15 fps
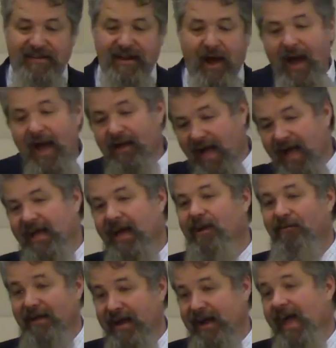Now, I, I
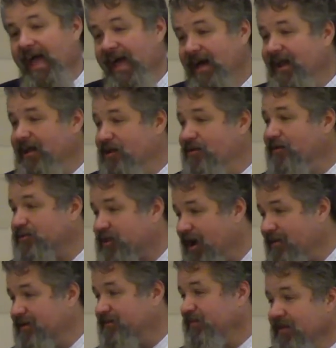kind of read ahead. I knew it was
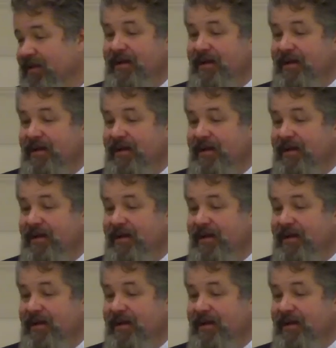coming.